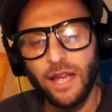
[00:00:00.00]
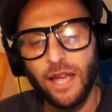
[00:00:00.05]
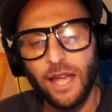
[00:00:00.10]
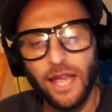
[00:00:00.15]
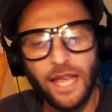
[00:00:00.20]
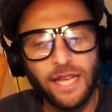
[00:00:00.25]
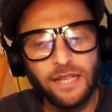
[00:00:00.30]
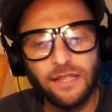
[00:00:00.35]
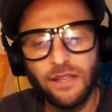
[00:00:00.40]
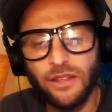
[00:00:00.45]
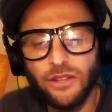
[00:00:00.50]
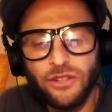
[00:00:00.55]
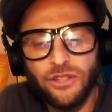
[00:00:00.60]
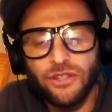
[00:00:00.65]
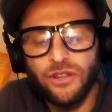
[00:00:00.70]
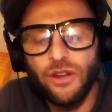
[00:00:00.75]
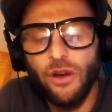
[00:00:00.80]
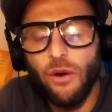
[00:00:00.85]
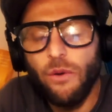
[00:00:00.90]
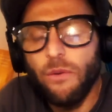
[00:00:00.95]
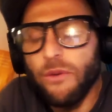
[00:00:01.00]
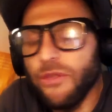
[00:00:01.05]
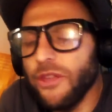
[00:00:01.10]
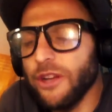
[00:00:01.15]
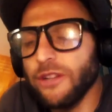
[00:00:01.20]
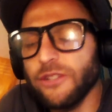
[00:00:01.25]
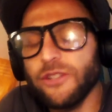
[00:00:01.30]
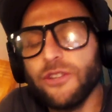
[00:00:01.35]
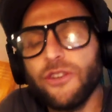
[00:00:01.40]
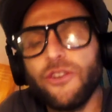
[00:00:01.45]
There's
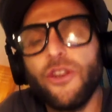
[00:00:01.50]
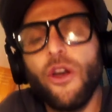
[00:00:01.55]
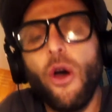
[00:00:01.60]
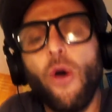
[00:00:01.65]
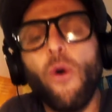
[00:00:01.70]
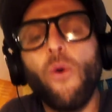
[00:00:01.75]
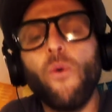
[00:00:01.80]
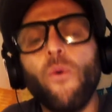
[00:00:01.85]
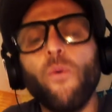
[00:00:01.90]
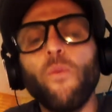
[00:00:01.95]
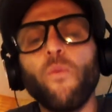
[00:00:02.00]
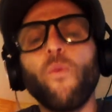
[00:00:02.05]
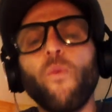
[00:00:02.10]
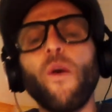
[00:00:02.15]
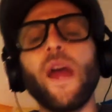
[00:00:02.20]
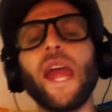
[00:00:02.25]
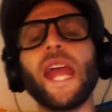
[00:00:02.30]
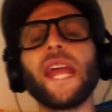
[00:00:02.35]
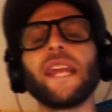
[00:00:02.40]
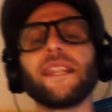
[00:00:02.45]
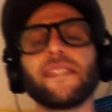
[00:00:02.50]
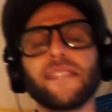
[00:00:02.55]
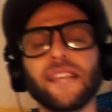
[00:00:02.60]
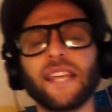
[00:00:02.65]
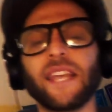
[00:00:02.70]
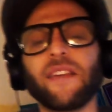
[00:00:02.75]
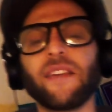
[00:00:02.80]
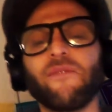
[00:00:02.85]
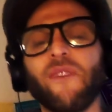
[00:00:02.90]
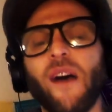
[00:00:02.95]
no way to
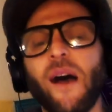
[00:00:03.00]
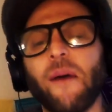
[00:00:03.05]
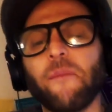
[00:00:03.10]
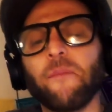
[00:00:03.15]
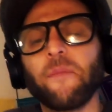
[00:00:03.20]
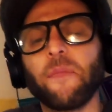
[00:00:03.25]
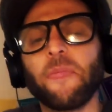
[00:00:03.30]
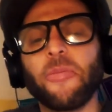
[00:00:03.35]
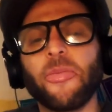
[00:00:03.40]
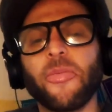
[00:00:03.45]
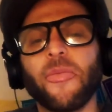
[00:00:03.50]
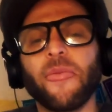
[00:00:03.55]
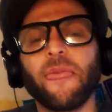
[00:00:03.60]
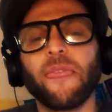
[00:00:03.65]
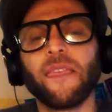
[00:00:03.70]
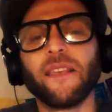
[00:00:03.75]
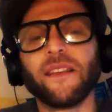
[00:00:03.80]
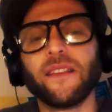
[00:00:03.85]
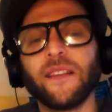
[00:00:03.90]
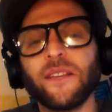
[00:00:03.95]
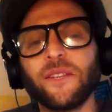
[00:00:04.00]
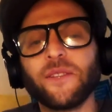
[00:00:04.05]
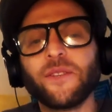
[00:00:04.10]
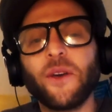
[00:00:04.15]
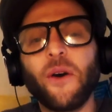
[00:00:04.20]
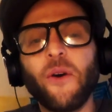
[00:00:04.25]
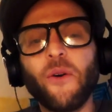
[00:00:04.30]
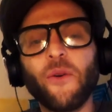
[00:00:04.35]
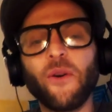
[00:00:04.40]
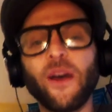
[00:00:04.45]
give up.
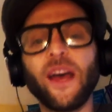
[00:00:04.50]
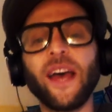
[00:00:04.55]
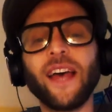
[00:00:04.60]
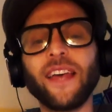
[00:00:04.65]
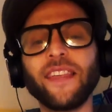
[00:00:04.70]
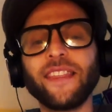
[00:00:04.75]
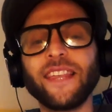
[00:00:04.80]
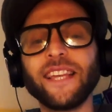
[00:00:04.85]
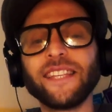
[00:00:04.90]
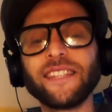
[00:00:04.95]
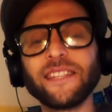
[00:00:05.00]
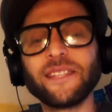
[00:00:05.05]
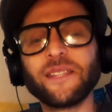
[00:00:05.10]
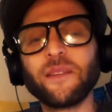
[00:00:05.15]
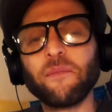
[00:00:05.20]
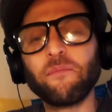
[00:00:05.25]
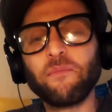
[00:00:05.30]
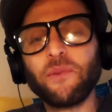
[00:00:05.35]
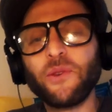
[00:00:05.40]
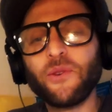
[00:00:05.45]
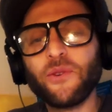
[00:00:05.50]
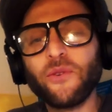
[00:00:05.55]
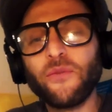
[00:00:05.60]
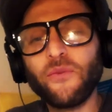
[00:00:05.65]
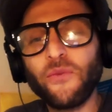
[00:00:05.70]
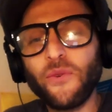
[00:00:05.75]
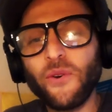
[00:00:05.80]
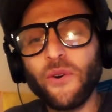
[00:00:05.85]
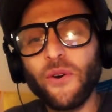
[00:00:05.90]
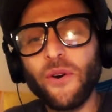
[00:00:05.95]
So this is the
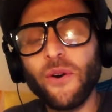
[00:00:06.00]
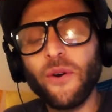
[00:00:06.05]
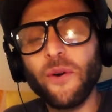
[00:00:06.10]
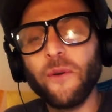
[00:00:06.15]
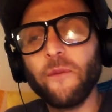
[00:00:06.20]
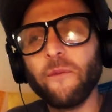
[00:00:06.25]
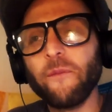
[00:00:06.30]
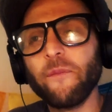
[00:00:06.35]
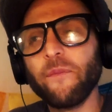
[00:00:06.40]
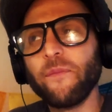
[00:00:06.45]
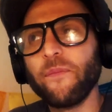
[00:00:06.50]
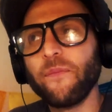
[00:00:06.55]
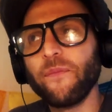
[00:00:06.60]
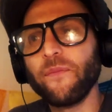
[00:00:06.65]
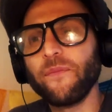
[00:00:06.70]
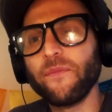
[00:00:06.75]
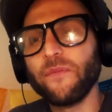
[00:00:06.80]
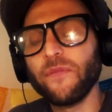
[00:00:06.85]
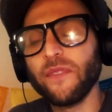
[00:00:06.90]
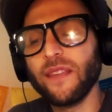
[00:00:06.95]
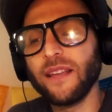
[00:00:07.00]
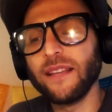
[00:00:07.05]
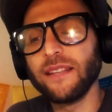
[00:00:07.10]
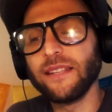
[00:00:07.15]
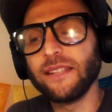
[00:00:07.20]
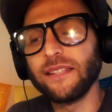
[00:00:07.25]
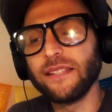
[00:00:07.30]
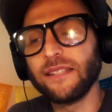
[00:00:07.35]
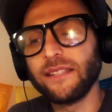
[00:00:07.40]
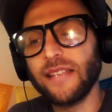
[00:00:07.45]
beautiful
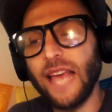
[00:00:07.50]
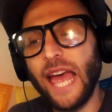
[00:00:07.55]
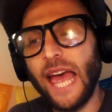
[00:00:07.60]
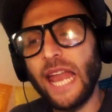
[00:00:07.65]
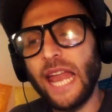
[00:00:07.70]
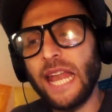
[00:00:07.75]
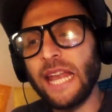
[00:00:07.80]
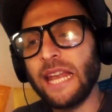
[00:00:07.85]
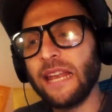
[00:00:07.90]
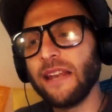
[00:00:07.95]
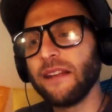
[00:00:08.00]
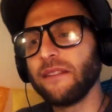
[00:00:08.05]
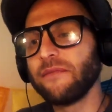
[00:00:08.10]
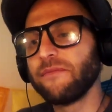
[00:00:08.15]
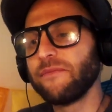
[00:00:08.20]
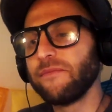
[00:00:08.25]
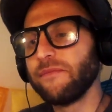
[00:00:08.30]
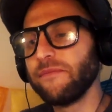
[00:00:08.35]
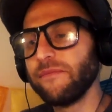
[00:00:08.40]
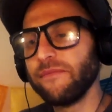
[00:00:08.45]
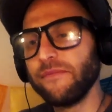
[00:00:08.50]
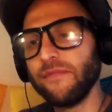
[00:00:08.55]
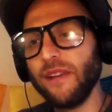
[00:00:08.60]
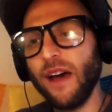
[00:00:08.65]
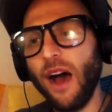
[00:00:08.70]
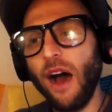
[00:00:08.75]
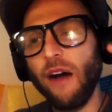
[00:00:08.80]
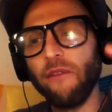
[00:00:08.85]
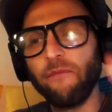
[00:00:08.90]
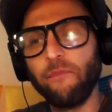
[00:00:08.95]
Zen
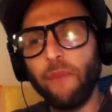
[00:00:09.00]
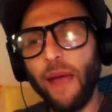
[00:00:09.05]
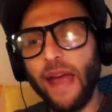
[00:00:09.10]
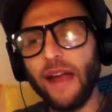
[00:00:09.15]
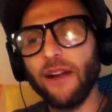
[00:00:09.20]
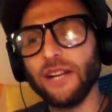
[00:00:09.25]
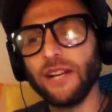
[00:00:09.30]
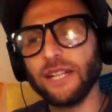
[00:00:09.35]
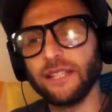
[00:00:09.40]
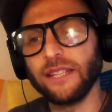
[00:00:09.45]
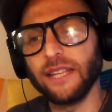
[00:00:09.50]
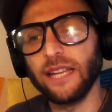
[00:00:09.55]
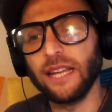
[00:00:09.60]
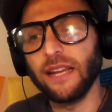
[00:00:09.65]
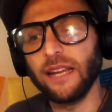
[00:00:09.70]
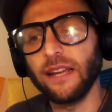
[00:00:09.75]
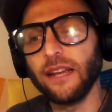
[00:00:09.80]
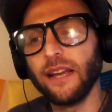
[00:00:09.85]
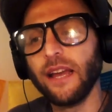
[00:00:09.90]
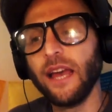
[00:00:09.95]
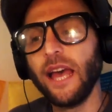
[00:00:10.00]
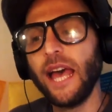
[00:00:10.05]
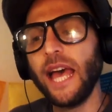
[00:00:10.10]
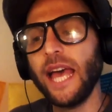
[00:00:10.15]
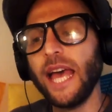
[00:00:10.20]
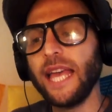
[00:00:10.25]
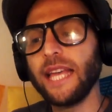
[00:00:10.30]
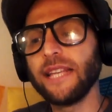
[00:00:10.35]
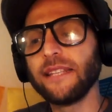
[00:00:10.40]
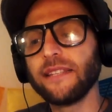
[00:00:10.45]
of parenting,
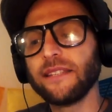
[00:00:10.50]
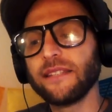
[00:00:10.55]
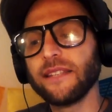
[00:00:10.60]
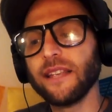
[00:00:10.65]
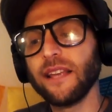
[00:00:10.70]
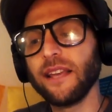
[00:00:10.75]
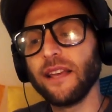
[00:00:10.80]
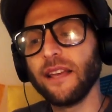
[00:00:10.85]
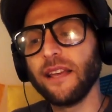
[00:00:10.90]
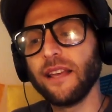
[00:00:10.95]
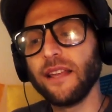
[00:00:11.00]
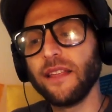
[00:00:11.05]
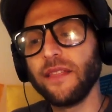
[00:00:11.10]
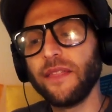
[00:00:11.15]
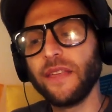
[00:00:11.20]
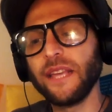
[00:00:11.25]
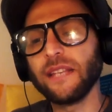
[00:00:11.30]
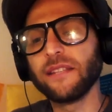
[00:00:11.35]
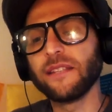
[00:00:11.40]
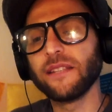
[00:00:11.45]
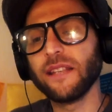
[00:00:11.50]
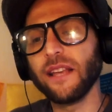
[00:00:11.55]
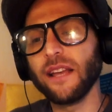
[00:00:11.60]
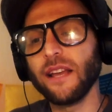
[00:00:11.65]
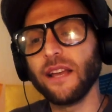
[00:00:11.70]
is this